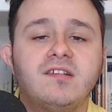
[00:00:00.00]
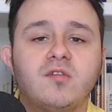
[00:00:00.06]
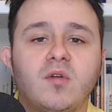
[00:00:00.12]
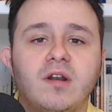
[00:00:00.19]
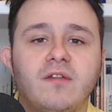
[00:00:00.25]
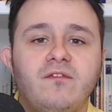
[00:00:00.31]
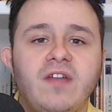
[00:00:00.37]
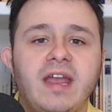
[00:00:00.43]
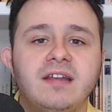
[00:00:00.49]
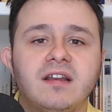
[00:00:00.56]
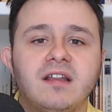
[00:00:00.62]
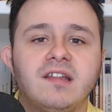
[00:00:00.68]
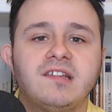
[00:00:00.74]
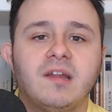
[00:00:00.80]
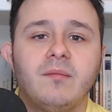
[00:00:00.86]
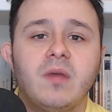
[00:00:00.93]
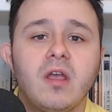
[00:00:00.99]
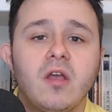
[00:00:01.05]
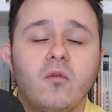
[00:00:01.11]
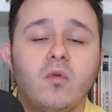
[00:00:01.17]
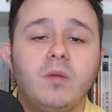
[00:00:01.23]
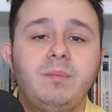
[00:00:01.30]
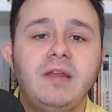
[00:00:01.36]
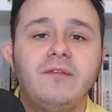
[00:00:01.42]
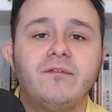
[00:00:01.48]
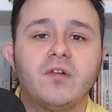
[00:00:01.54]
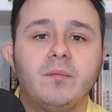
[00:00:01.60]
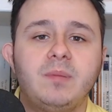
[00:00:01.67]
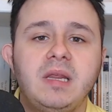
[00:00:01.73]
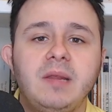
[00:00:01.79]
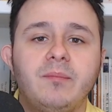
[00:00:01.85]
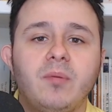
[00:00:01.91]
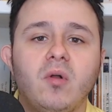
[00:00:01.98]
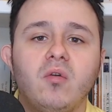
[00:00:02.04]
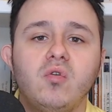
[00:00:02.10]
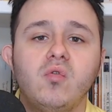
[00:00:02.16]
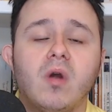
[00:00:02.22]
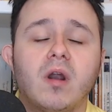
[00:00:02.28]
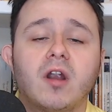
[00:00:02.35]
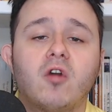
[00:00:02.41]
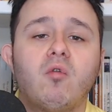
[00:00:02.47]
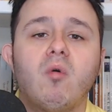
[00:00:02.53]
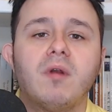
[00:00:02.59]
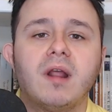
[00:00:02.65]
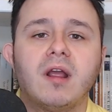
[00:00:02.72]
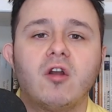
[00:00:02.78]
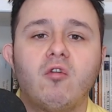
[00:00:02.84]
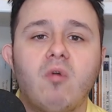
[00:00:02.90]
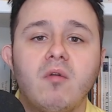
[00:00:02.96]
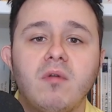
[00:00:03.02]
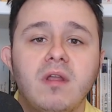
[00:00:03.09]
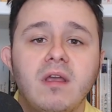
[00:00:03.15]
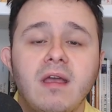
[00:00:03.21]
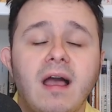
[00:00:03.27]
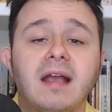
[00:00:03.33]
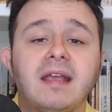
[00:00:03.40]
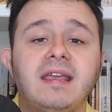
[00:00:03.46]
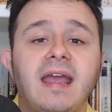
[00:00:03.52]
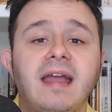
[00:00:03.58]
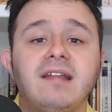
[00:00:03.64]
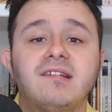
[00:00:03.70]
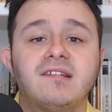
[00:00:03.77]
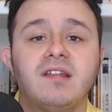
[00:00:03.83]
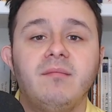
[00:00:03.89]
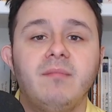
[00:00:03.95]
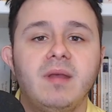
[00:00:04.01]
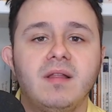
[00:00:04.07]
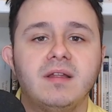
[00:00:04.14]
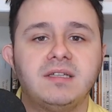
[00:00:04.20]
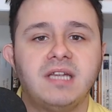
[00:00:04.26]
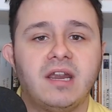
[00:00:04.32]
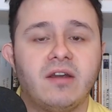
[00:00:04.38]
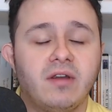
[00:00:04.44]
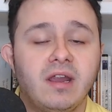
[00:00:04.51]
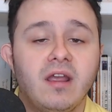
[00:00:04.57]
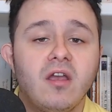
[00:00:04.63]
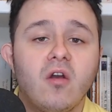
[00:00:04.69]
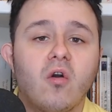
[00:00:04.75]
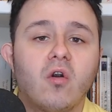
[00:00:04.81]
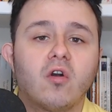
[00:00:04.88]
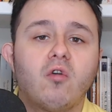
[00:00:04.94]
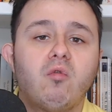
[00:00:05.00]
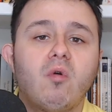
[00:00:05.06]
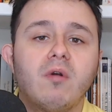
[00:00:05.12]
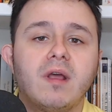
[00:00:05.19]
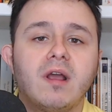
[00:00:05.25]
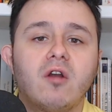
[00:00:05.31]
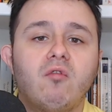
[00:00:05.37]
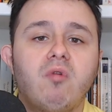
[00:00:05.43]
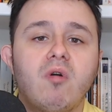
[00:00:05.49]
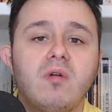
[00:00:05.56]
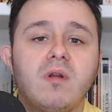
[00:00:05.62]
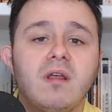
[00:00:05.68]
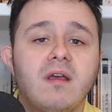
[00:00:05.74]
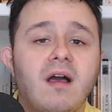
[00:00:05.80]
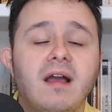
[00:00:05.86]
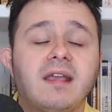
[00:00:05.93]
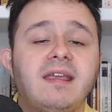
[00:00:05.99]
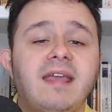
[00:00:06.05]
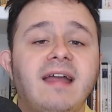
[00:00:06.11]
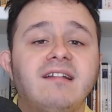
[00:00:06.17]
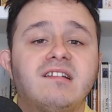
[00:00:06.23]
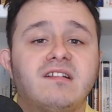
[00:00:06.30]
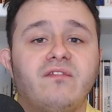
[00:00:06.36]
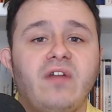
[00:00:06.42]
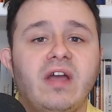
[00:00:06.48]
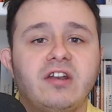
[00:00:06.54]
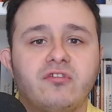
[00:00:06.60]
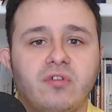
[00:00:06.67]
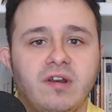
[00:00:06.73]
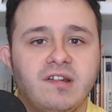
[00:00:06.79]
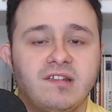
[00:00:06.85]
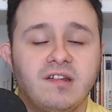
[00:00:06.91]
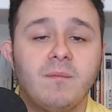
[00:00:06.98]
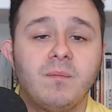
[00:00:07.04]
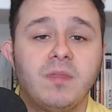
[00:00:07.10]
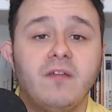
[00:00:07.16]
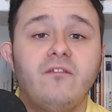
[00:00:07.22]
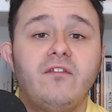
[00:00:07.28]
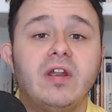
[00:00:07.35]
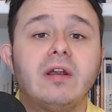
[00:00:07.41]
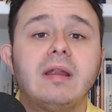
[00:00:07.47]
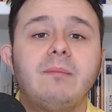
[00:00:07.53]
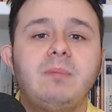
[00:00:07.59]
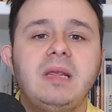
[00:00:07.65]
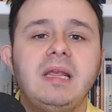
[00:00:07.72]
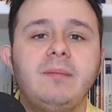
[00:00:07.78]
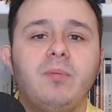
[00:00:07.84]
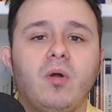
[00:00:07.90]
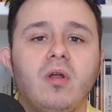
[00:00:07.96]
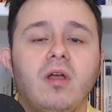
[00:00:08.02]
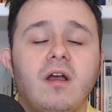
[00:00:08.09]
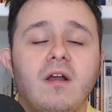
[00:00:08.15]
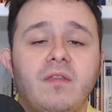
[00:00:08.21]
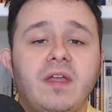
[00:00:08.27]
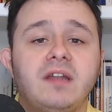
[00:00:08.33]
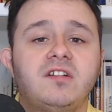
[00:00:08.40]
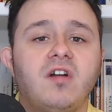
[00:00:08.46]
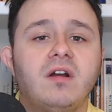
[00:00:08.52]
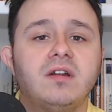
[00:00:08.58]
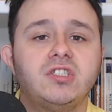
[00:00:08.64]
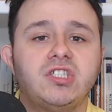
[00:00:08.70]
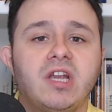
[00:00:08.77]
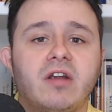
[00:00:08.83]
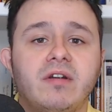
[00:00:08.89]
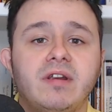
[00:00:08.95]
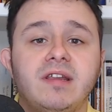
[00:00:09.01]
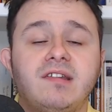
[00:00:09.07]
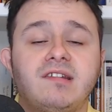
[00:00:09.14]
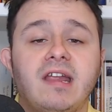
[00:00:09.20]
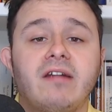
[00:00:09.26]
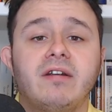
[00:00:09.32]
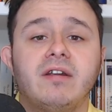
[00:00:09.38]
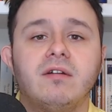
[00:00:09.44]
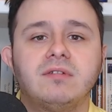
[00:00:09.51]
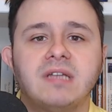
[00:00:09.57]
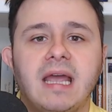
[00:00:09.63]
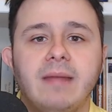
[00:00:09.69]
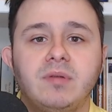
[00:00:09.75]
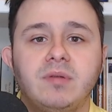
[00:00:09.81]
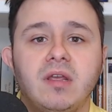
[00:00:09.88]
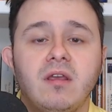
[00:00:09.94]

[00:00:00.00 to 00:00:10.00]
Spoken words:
sort of vandalism would be for people who are quote-unquote against the military or quote-unquote against veterans, the very people that Don Cherry stereotyped